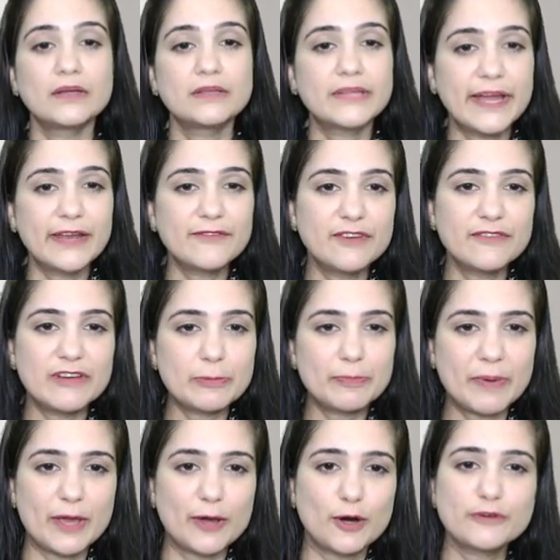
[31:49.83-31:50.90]
then we will
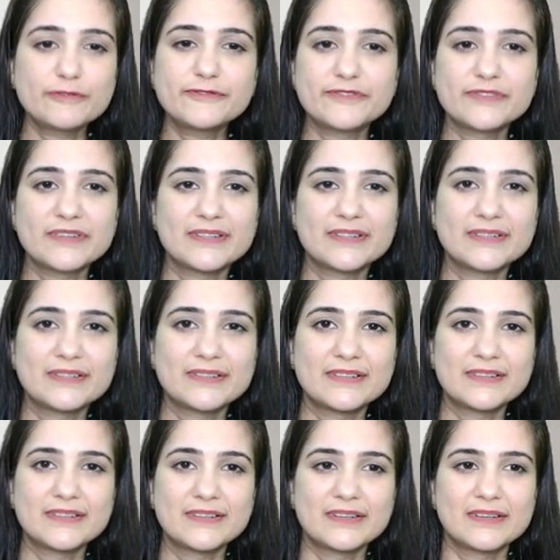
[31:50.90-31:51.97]
pay off
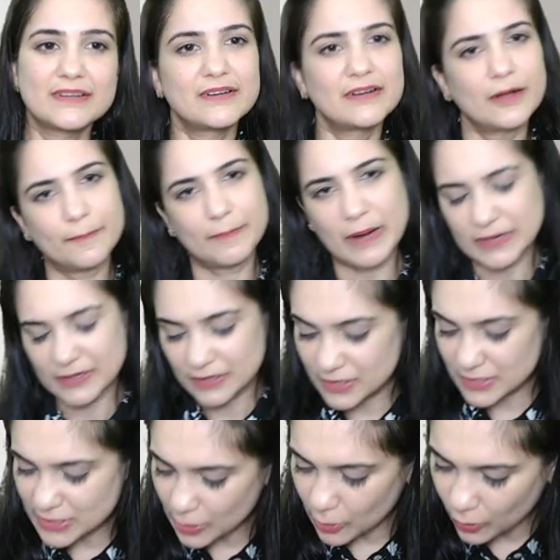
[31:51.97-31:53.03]

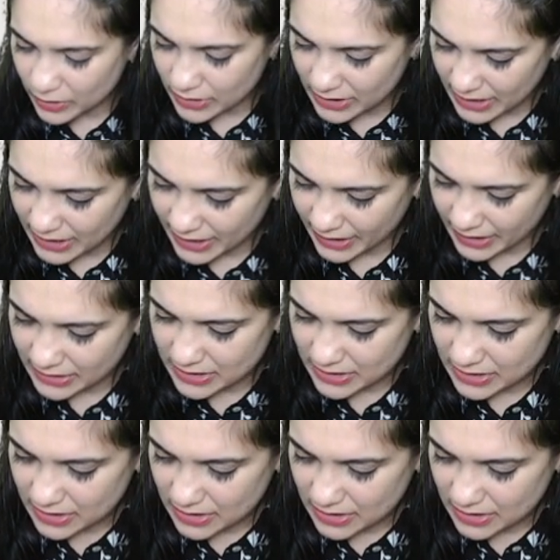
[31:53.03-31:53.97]
partners loan correct